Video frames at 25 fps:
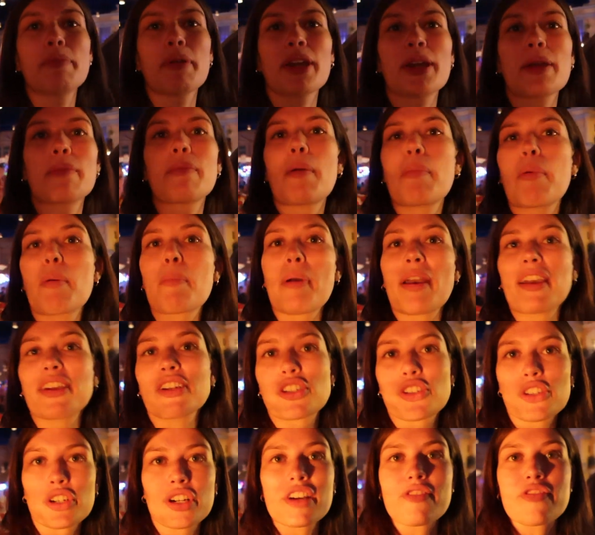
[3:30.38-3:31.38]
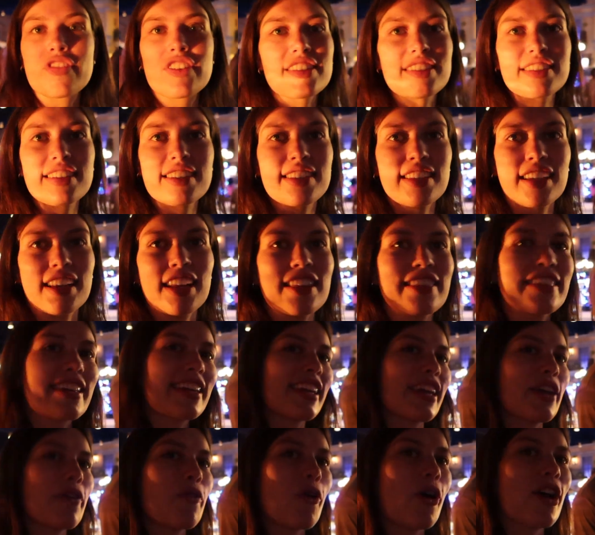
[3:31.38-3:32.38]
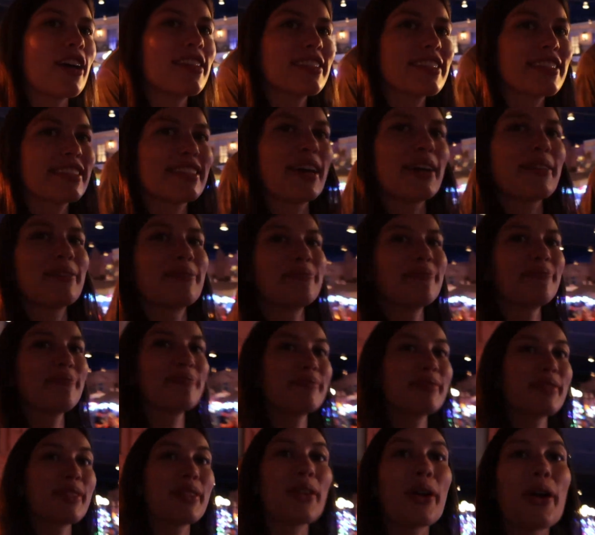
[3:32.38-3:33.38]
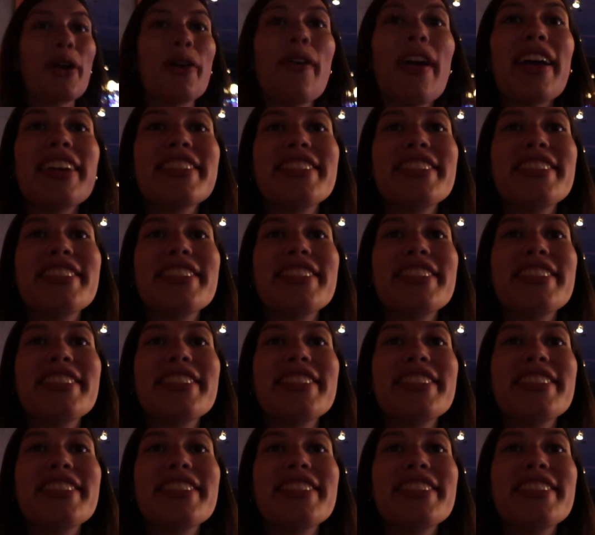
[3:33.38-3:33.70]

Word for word: pick him up a pastry if he sees anything he wants. So, Norway